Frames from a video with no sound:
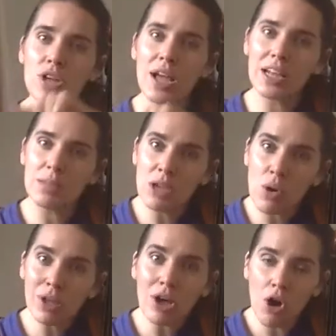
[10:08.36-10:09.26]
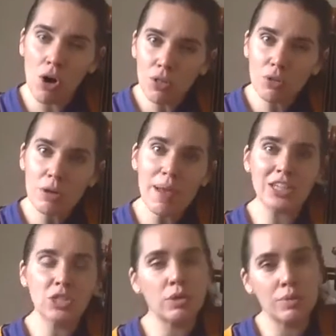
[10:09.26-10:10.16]
not gonna be going all the way back
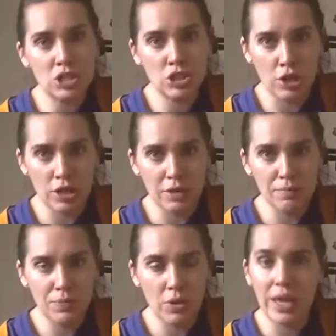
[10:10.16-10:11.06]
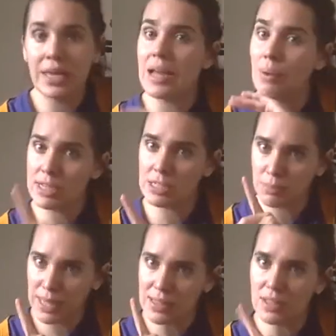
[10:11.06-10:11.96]
to where we started, okay? Now I
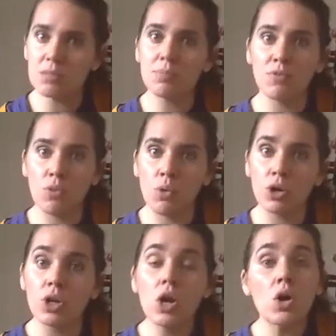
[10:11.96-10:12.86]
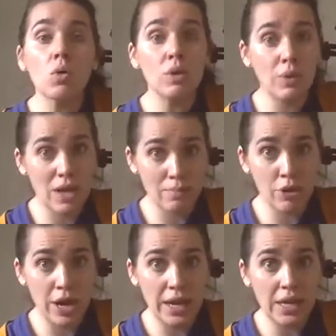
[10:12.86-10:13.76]
explained this before we went on
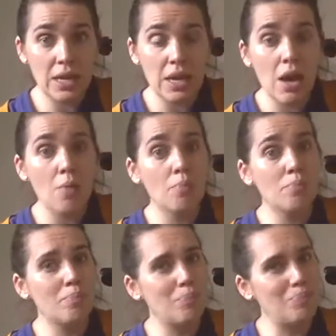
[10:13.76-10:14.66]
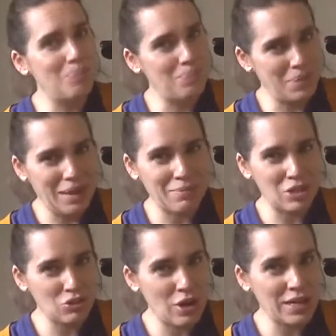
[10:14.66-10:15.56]
break, but I'm gonna
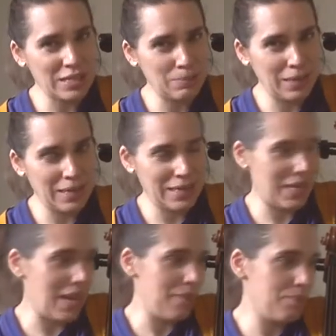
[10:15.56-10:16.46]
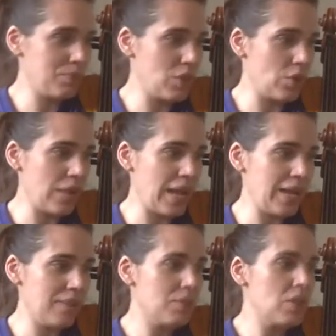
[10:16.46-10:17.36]
try to explain it again,
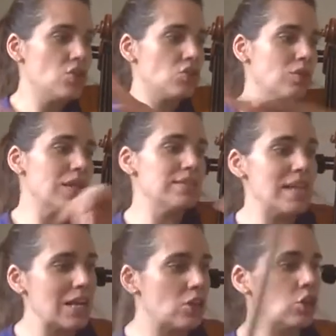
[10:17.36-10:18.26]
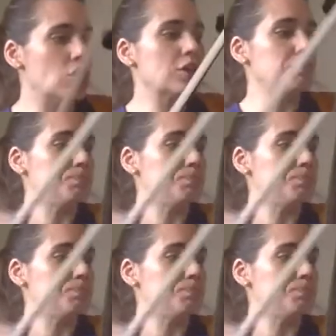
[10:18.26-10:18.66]
okay? So let's take a look